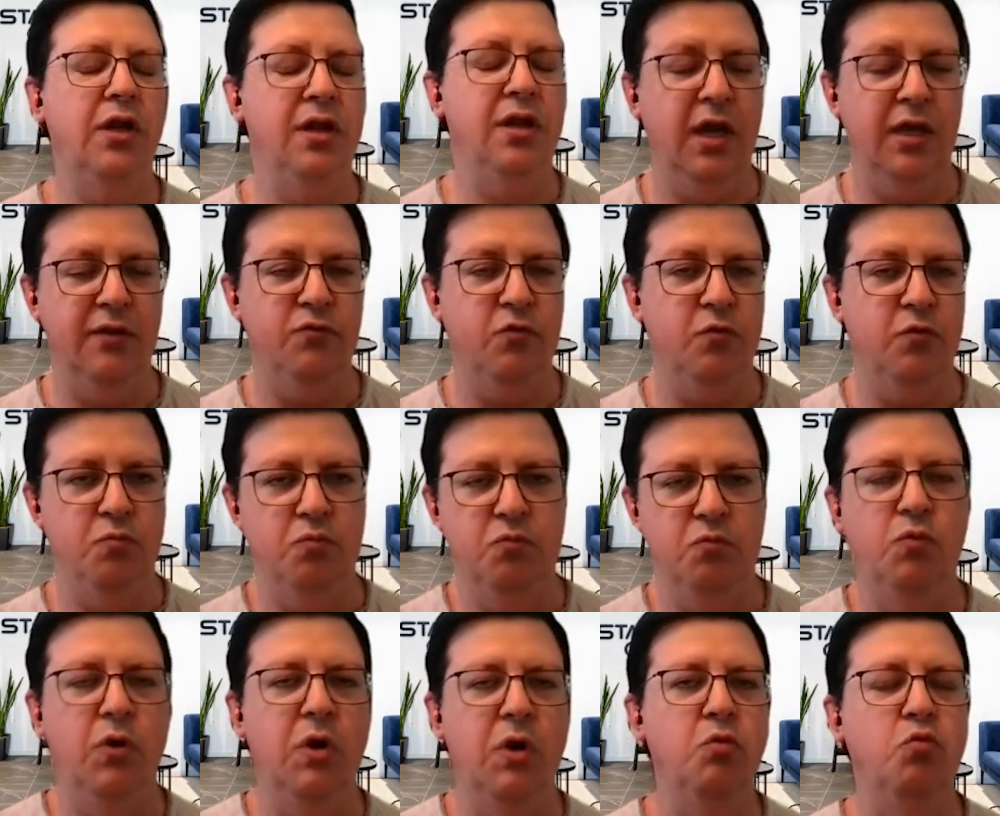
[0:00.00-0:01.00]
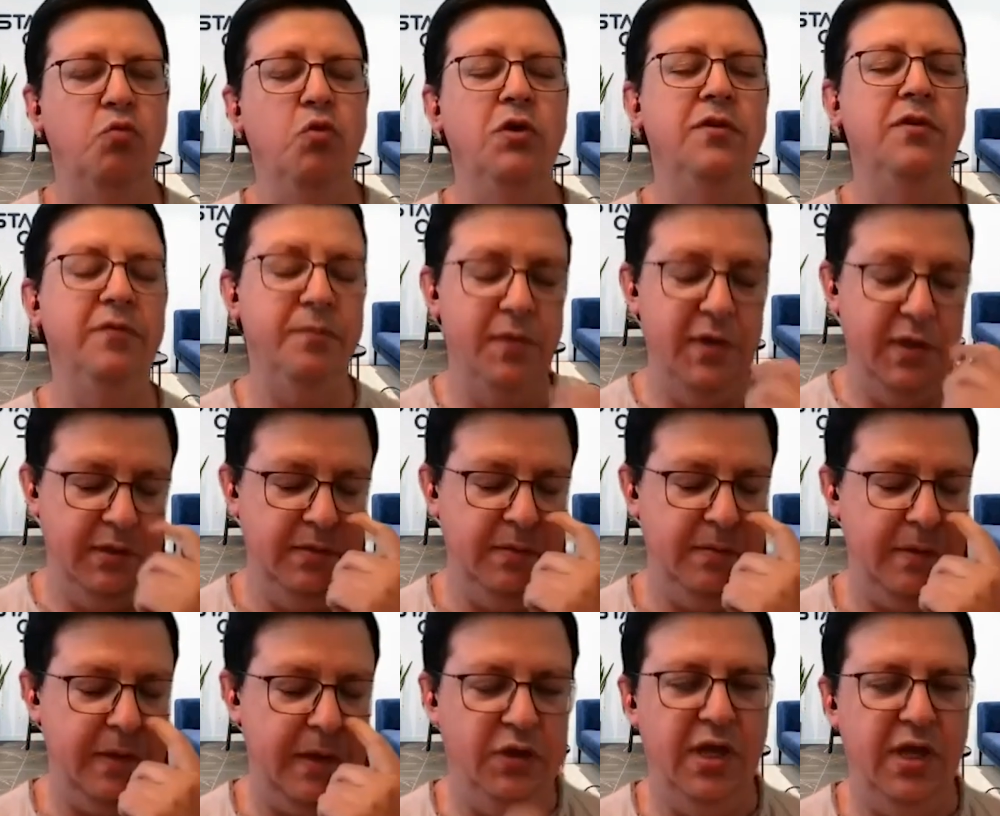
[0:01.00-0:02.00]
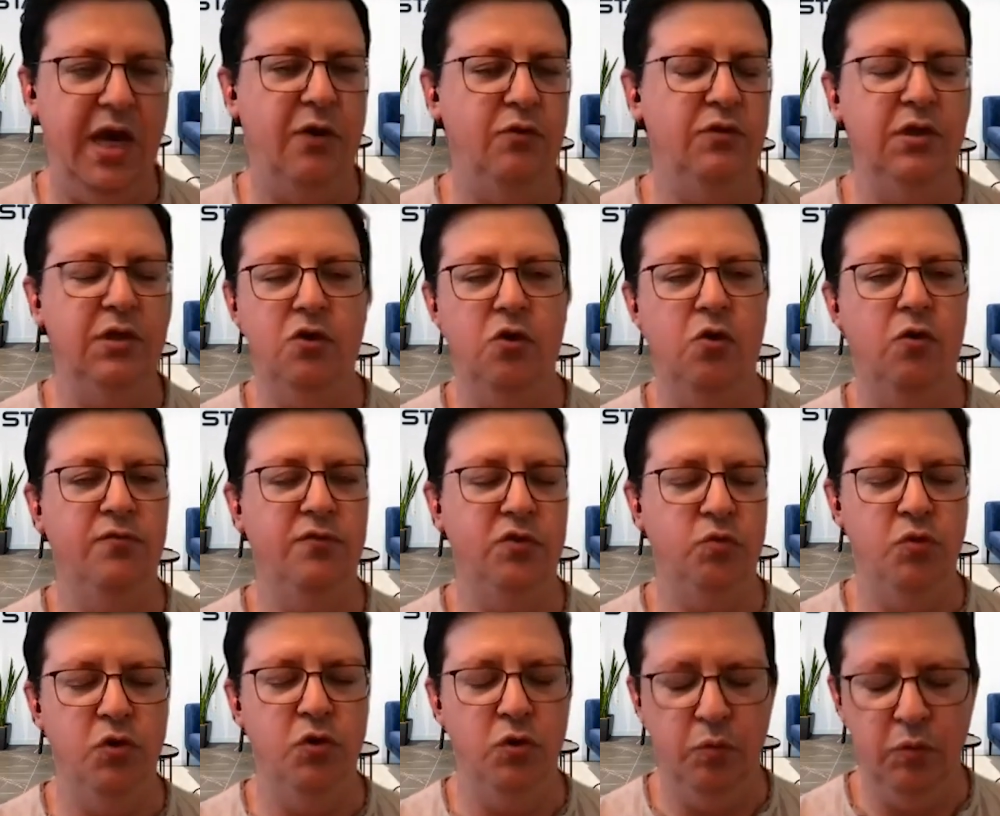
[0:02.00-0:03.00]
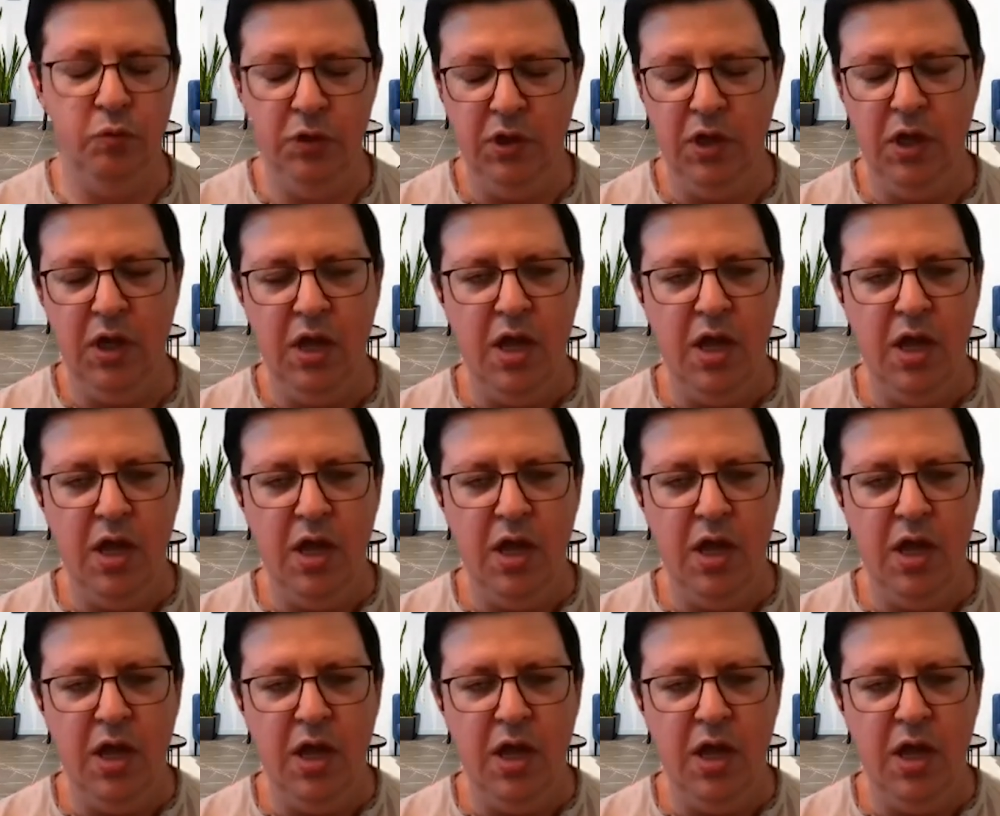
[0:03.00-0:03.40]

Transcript: trend line from where would have been without the COVID boom.